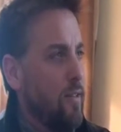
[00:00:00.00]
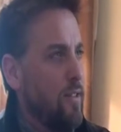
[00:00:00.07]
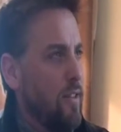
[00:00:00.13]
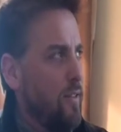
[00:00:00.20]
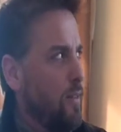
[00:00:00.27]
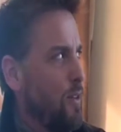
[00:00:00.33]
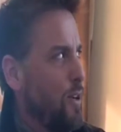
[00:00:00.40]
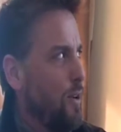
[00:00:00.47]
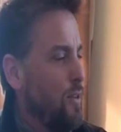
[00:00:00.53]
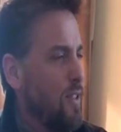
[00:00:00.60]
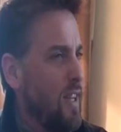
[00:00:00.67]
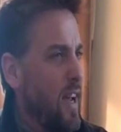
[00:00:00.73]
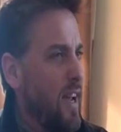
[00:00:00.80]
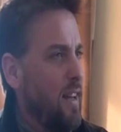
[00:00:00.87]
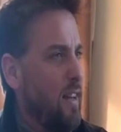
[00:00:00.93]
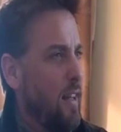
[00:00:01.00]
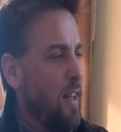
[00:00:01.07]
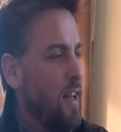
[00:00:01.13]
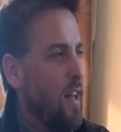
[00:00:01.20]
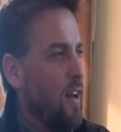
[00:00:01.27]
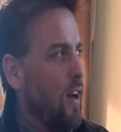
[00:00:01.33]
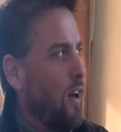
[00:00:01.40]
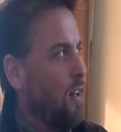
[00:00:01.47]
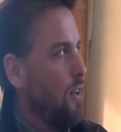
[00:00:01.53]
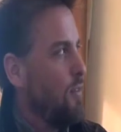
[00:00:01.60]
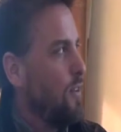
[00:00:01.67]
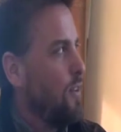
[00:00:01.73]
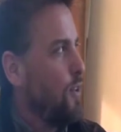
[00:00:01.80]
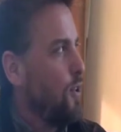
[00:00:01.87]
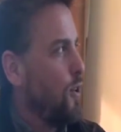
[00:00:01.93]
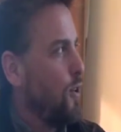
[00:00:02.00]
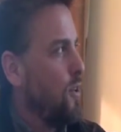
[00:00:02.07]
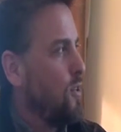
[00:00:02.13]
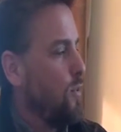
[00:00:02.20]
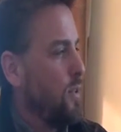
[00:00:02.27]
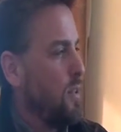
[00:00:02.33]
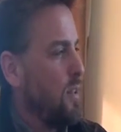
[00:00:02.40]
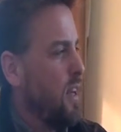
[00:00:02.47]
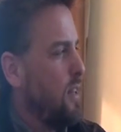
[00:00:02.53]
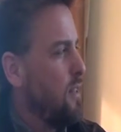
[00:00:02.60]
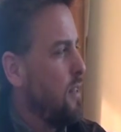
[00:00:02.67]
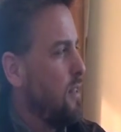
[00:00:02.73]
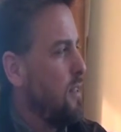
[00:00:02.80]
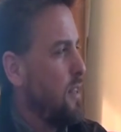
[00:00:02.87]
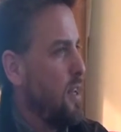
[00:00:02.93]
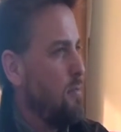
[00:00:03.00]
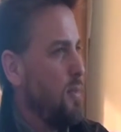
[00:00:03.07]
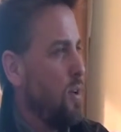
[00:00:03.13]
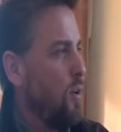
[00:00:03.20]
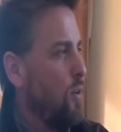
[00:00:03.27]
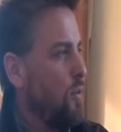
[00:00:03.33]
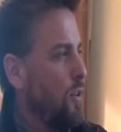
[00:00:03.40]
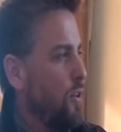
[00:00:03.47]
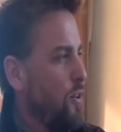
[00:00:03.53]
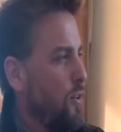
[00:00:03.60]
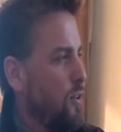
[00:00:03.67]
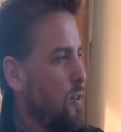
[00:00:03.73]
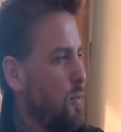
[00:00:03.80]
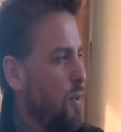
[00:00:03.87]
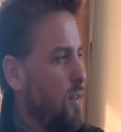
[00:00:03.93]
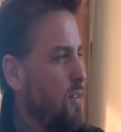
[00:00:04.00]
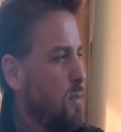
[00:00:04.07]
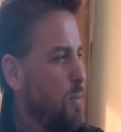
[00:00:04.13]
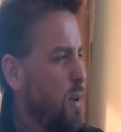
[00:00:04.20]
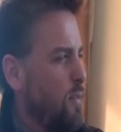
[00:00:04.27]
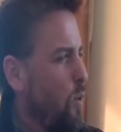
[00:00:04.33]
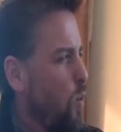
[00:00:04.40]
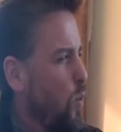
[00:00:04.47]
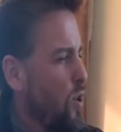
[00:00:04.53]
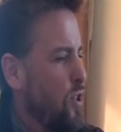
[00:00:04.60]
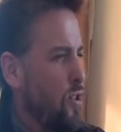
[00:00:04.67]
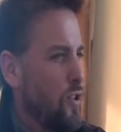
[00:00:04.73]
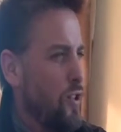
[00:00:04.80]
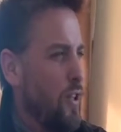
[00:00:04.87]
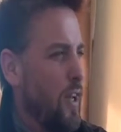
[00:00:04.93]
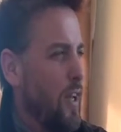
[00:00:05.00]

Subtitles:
To when you're outside, and like I love that the curtains. We kind of did the same, and all the curtains would have this bit of an orange.